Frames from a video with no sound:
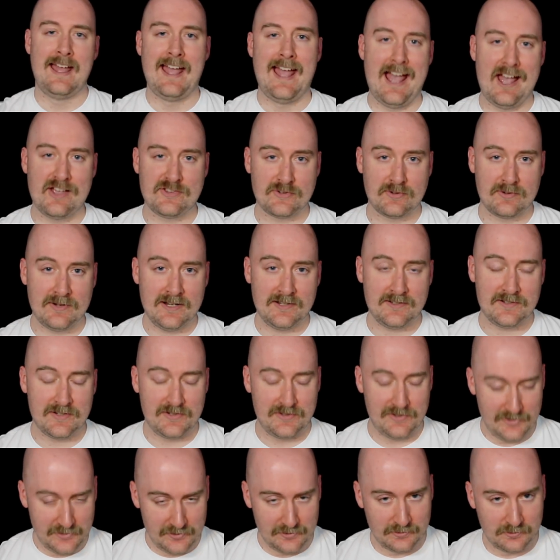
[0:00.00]
Hazaret,
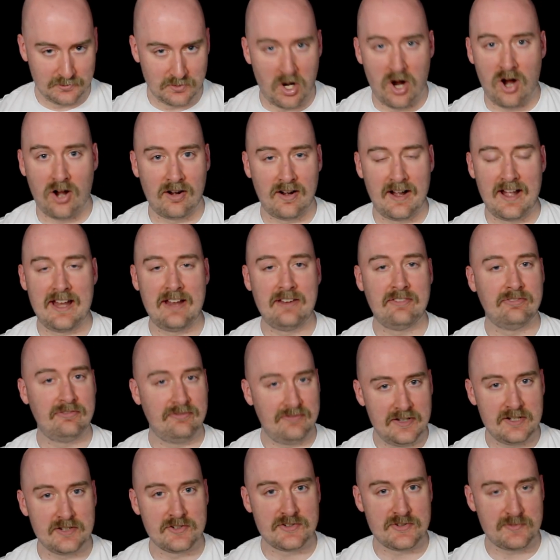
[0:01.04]
you are a
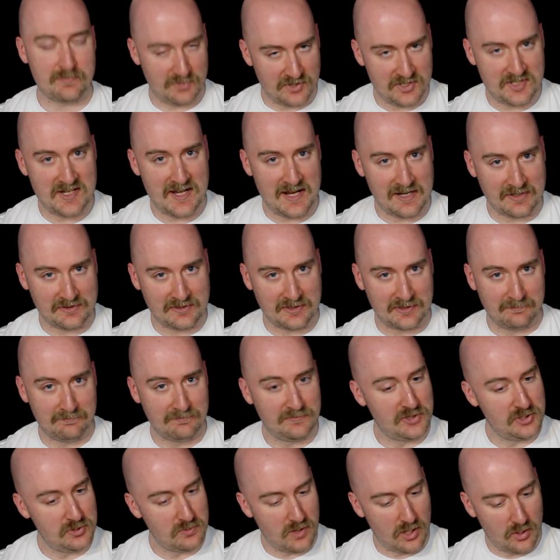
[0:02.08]
fierce protector.
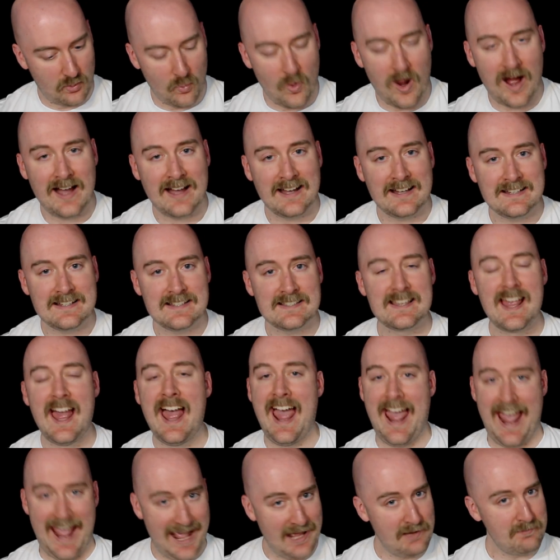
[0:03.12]
You are wise
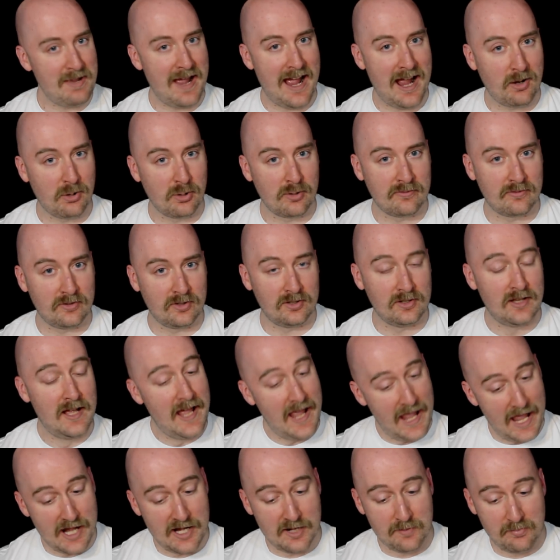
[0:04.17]
and powerful,
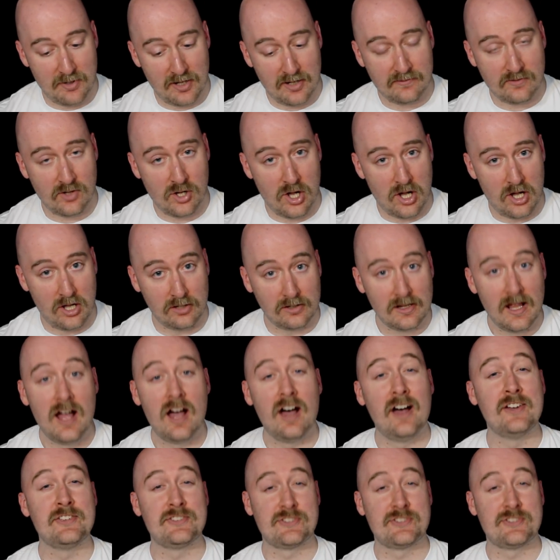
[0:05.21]
and above all, a